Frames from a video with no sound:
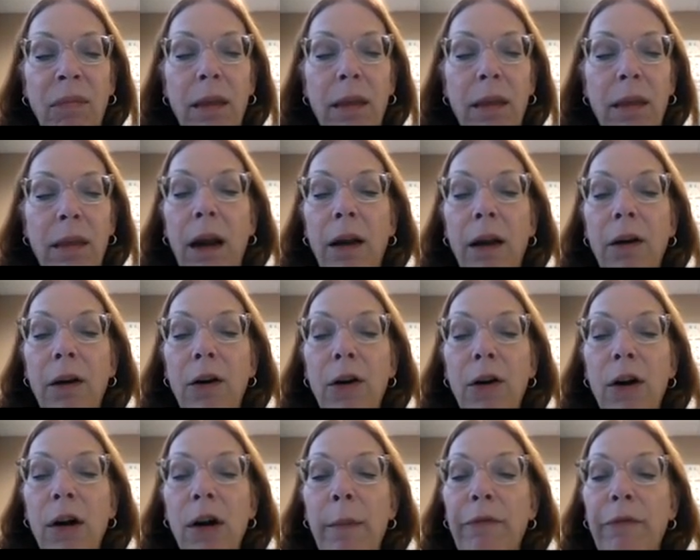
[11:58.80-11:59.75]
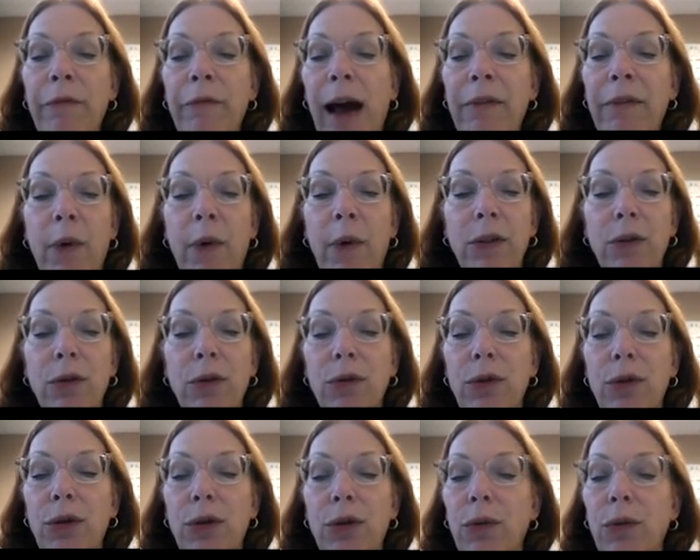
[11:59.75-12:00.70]
Then under number 5, it wants you
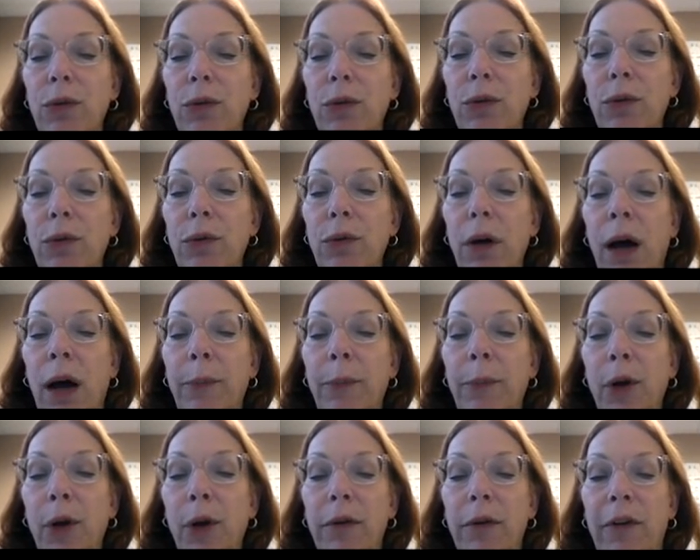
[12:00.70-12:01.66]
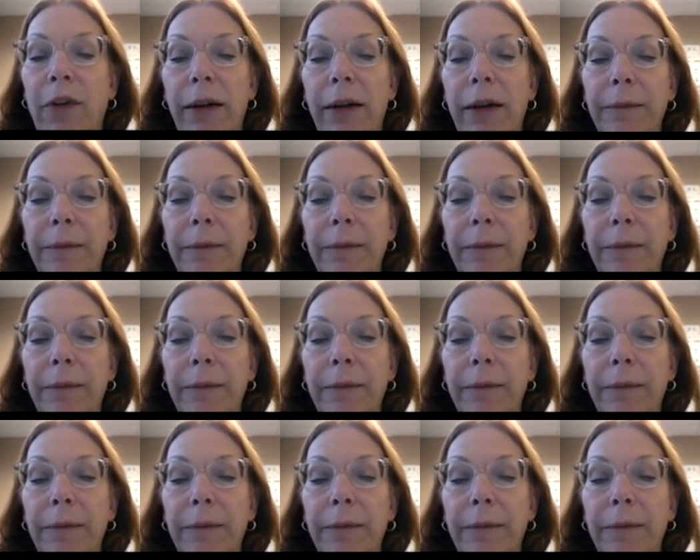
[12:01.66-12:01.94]
to upload the file.